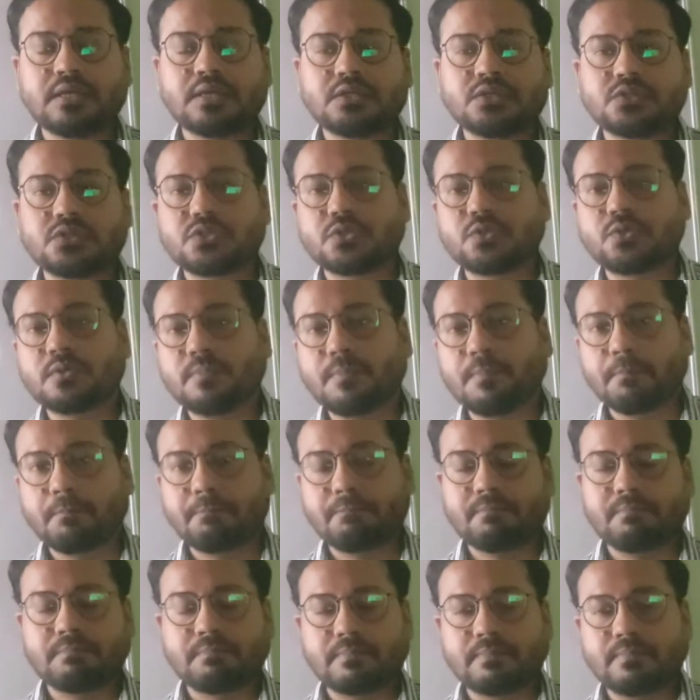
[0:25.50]
So
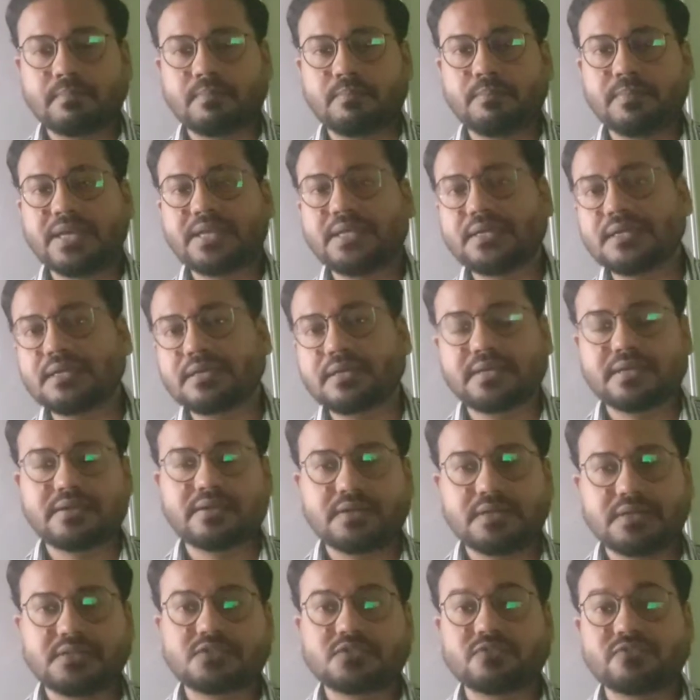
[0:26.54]
medical care
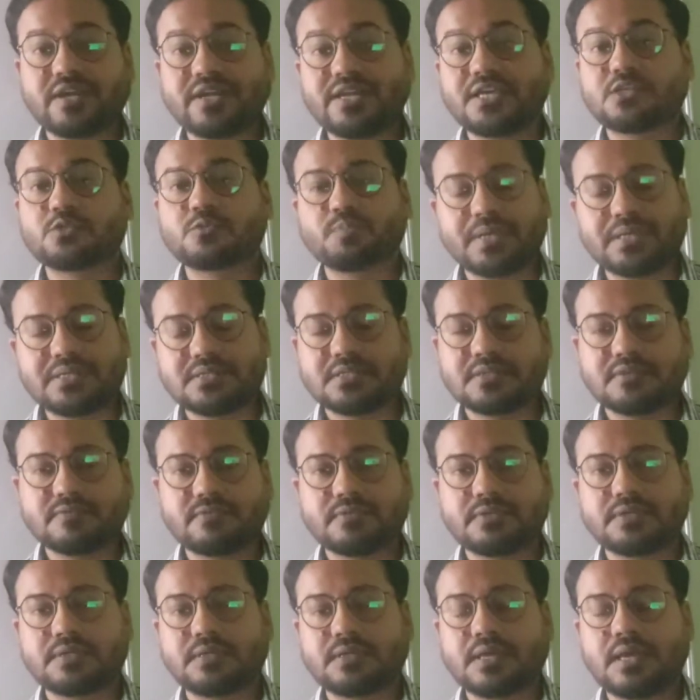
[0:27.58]
is very expensive.
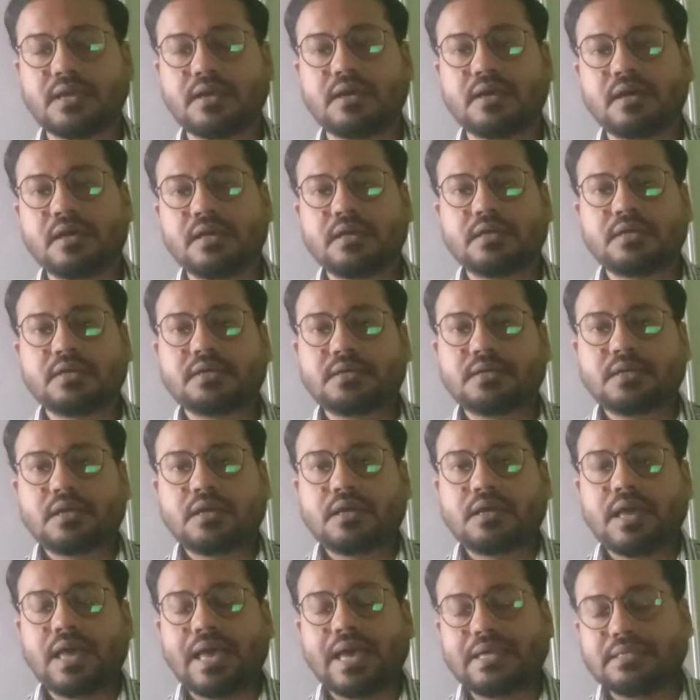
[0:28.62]

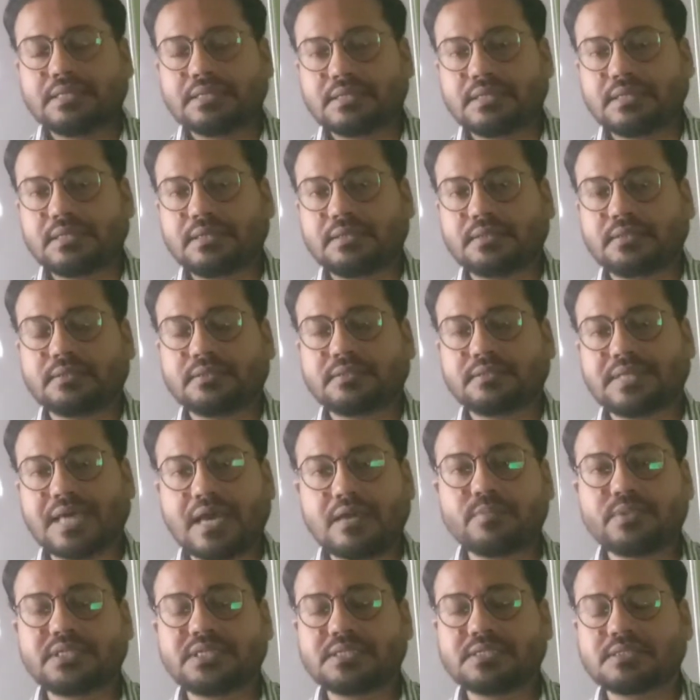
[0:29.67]
And
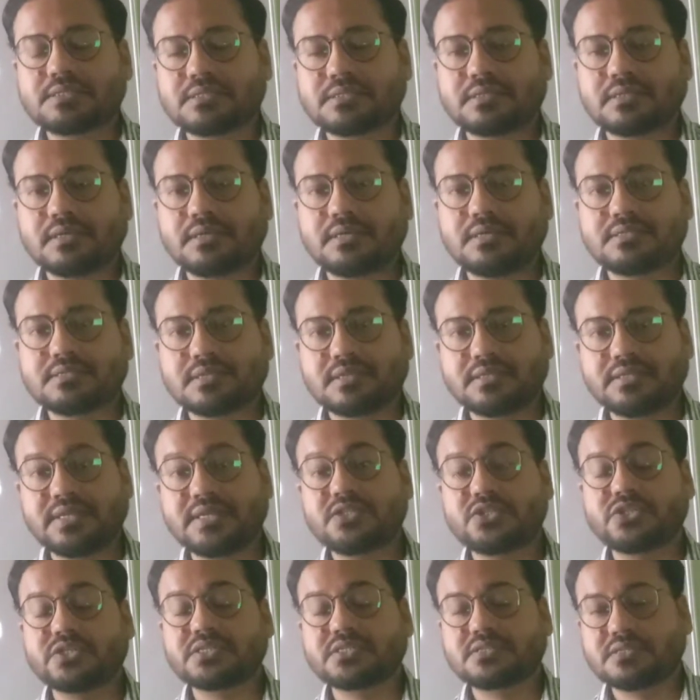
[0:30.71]
diabetes is a
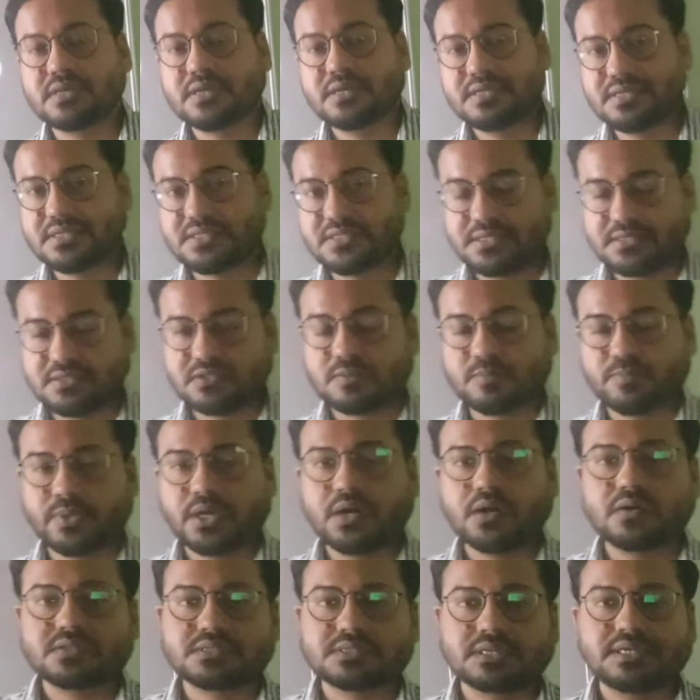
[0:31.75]
dangerous disease
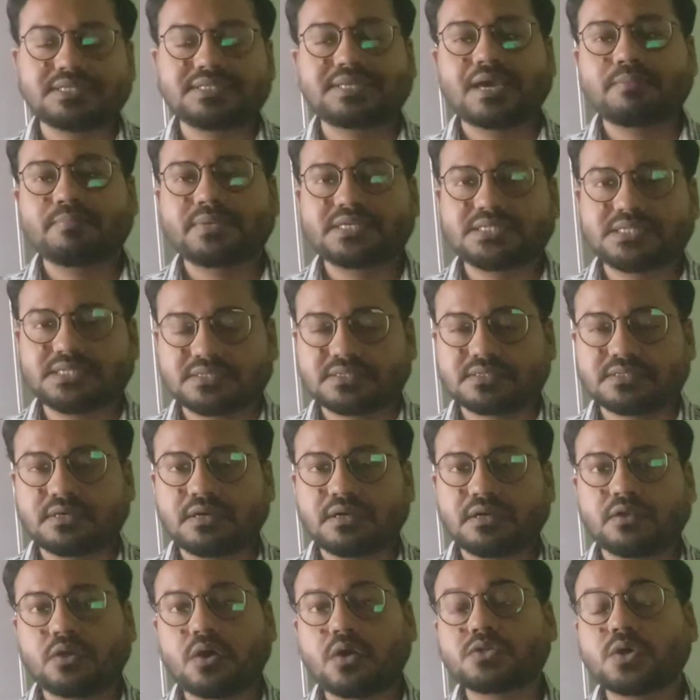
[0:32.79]
because it damages
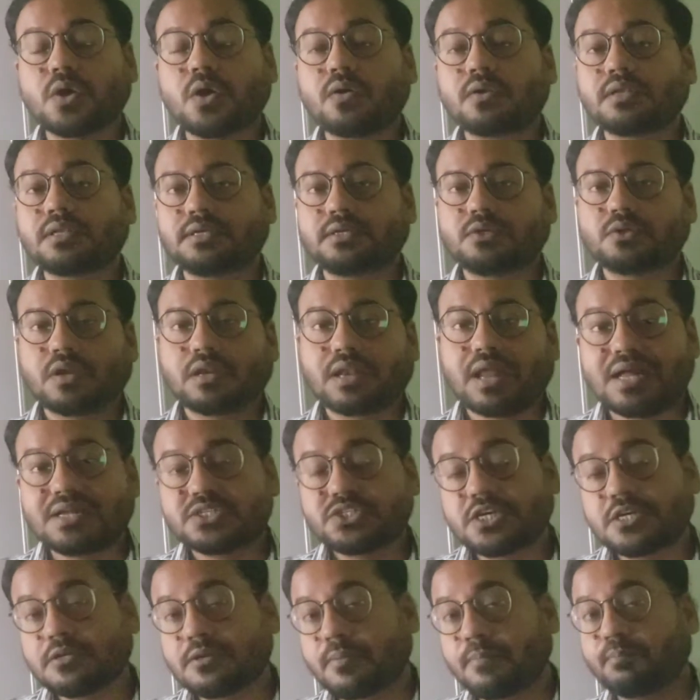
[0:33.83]
not only your
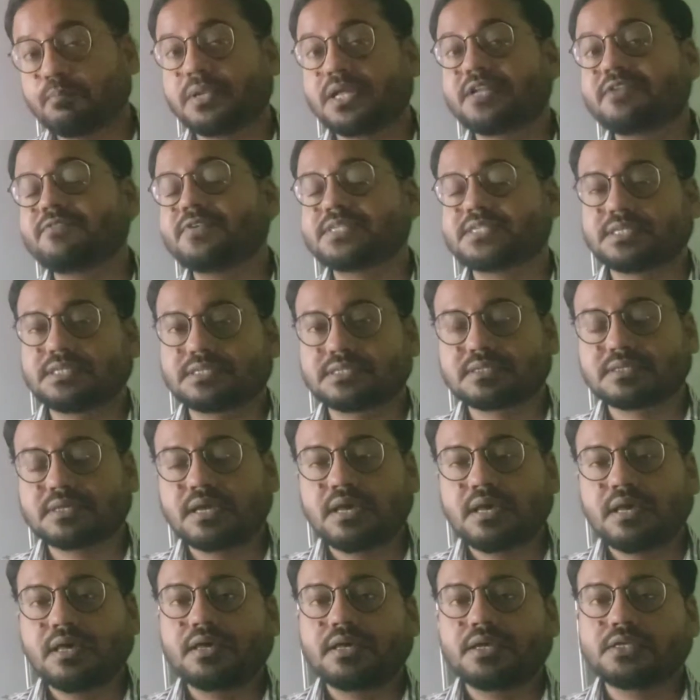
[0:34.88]
larger blood vessels,
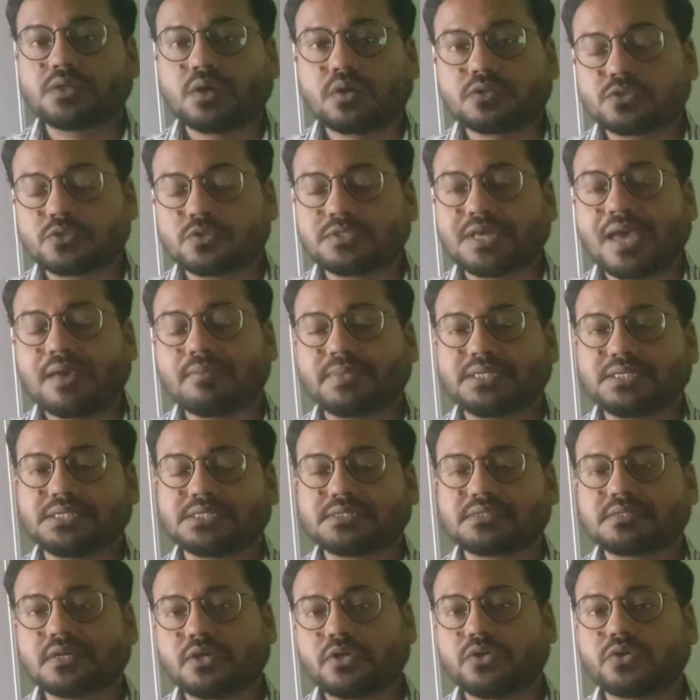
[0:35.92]
it also
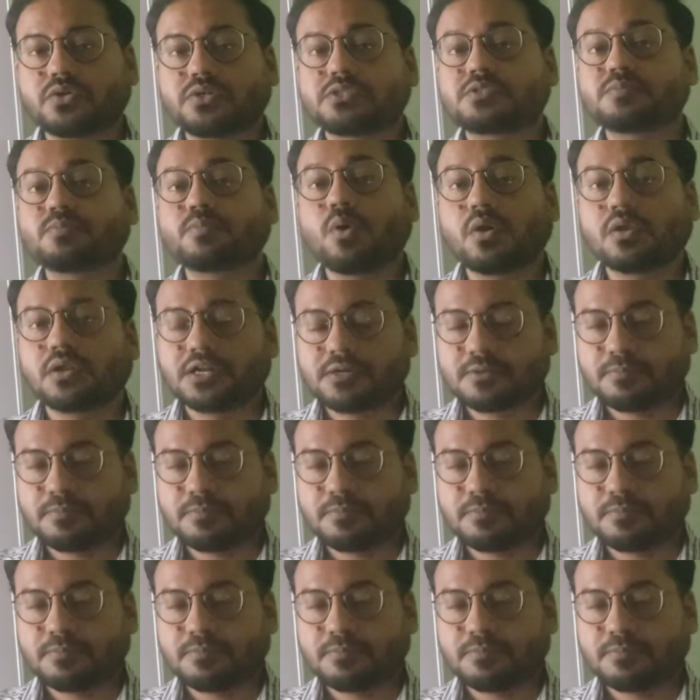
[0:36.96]
damages your smaller